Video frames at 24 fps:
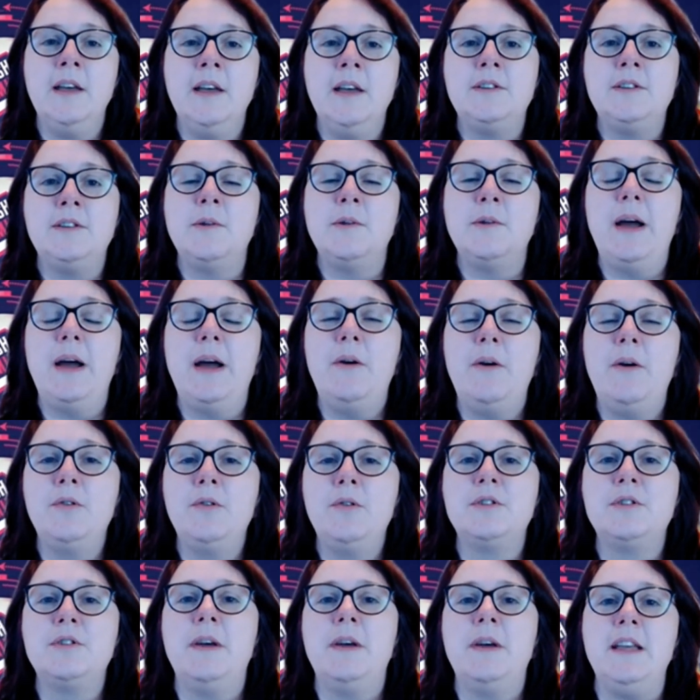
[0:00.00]
So Power
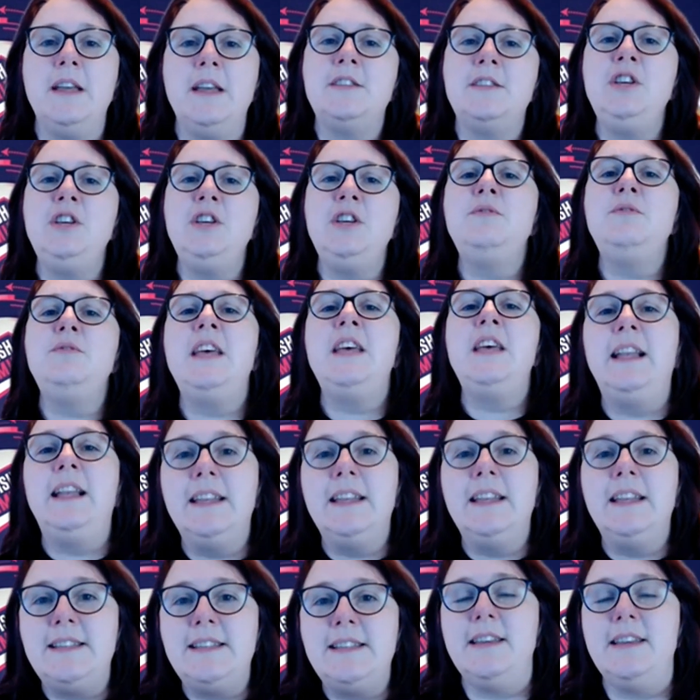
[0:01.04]
Automate is the
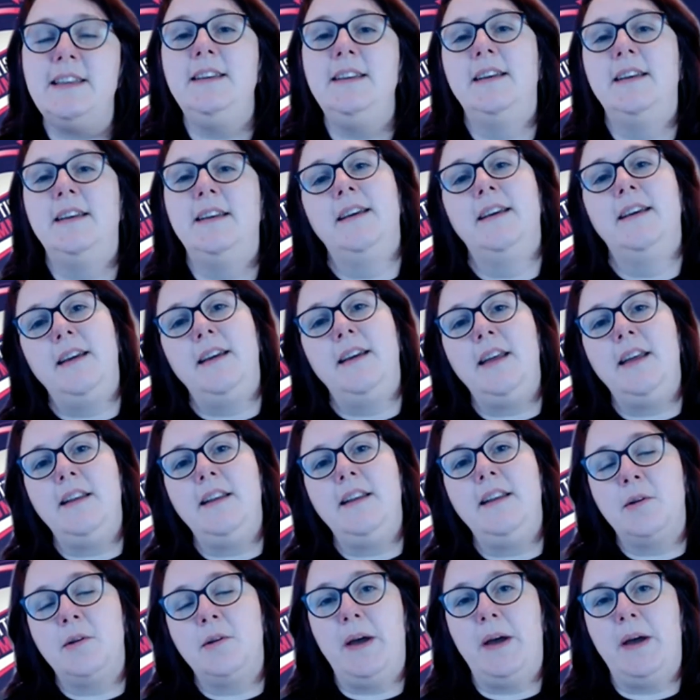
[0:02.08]
utility
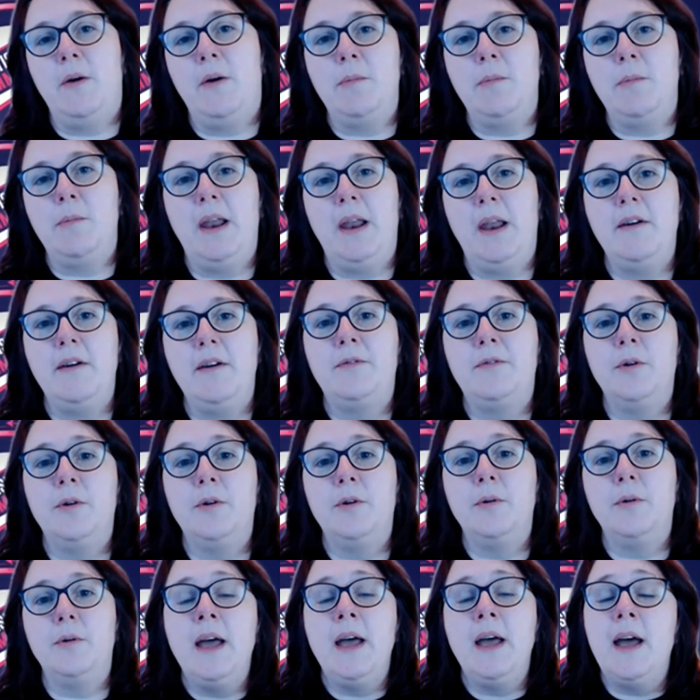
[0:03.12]
in the Power
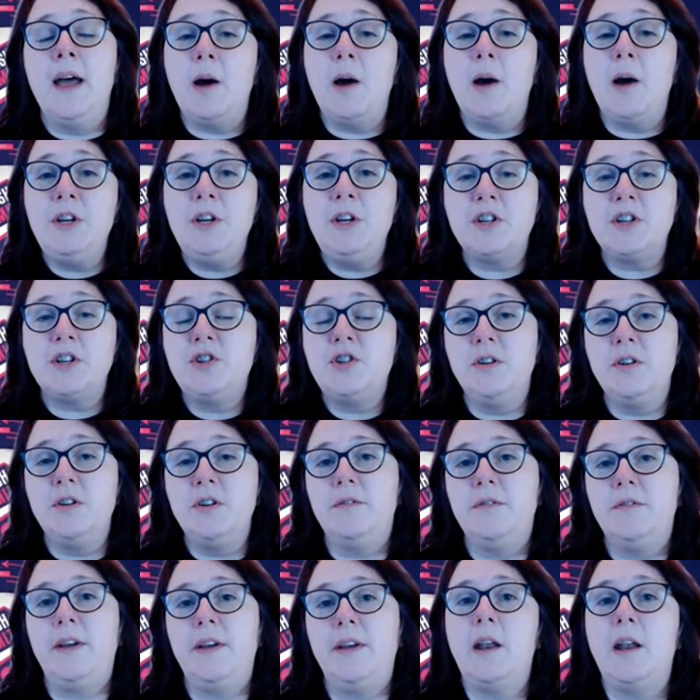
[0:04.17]
Platform, and we just
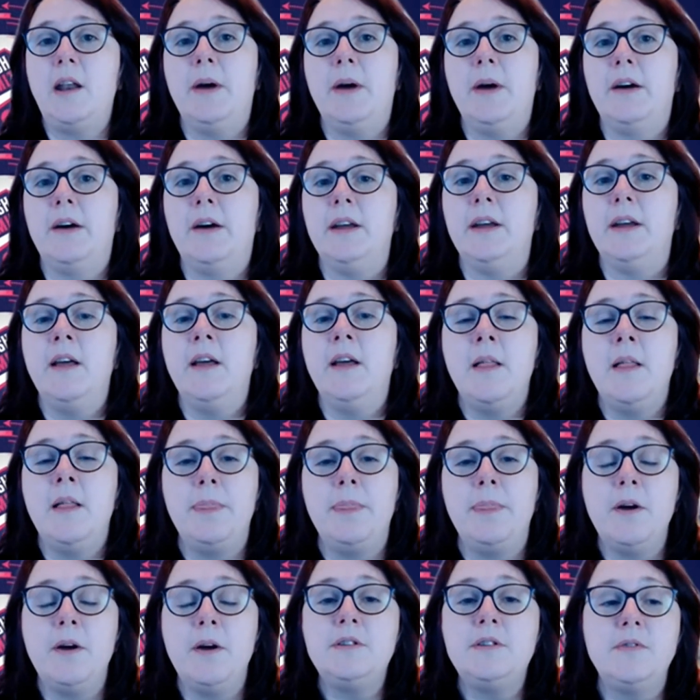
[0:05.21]
shouldn't forget about it.
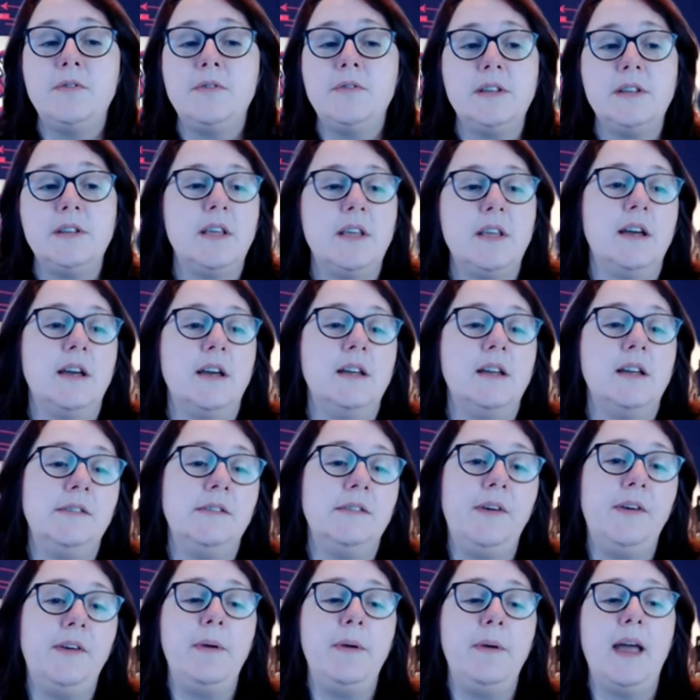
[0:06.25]
Those of us that are
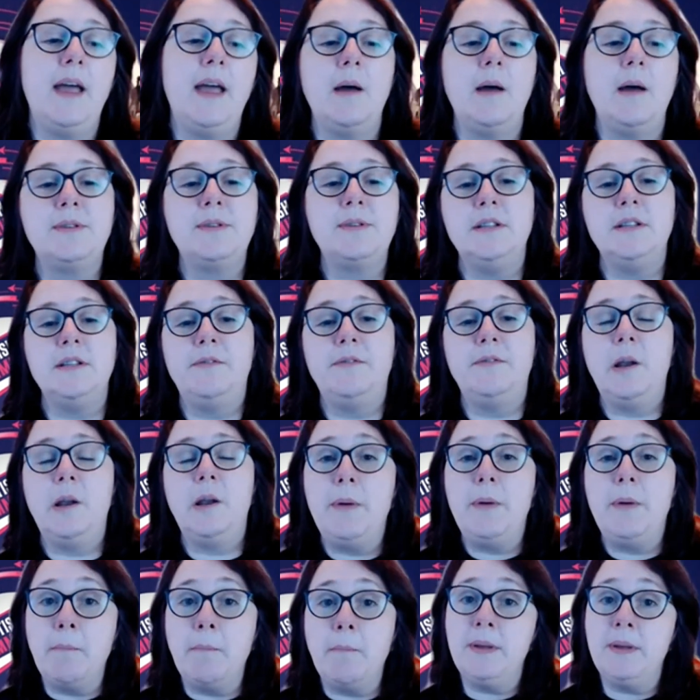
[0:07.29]
developing apps and
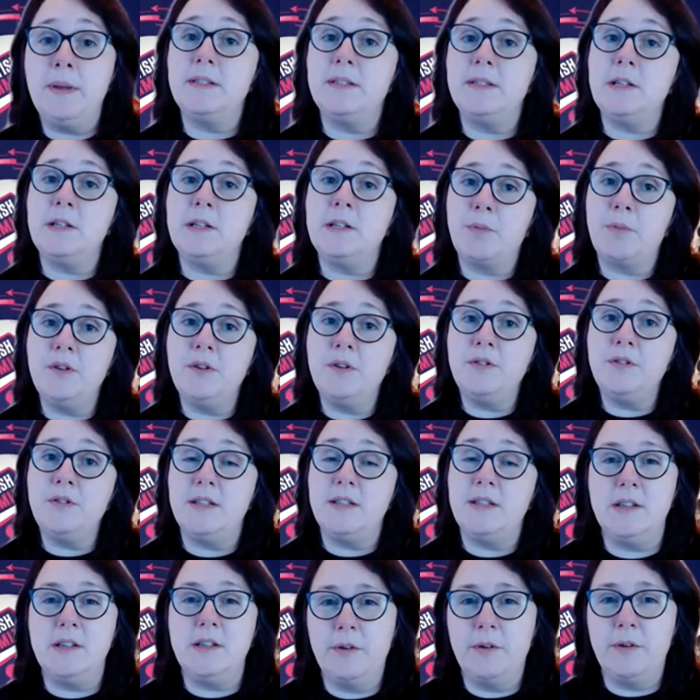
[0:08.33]
developing business
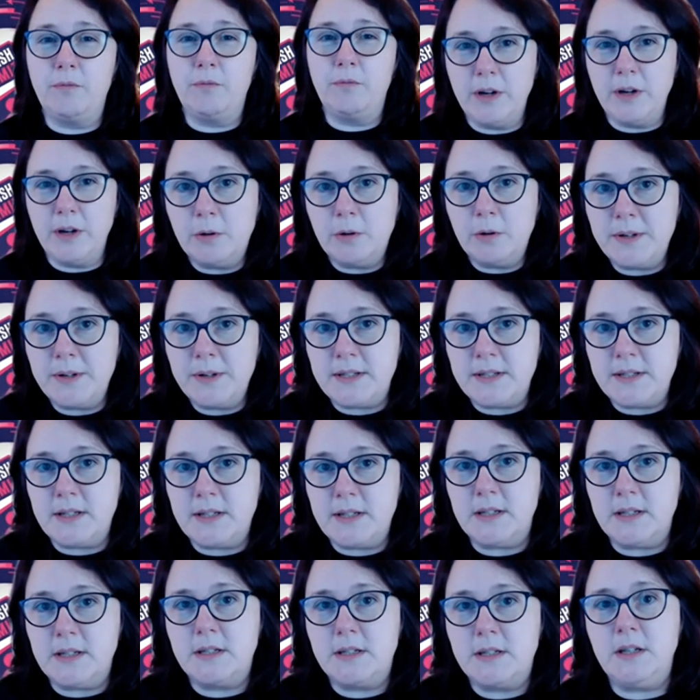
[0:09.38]
processes for real
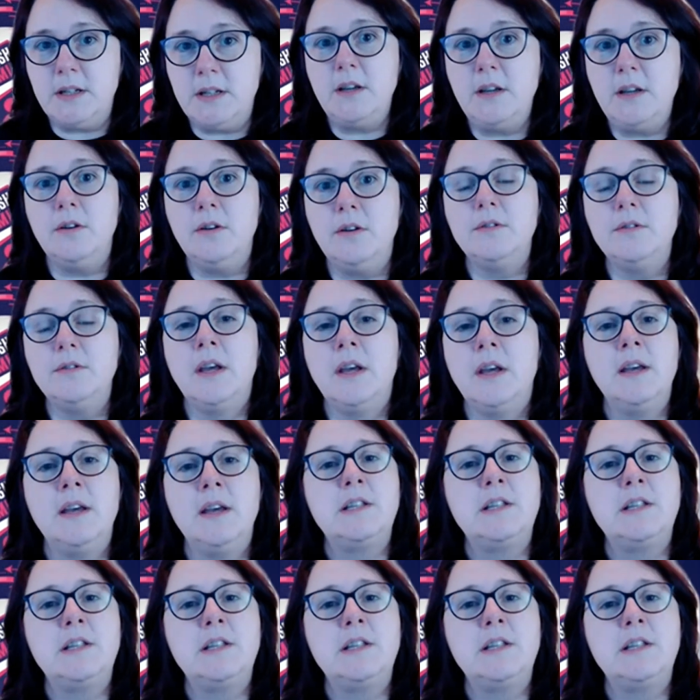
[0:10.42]
businesses to use,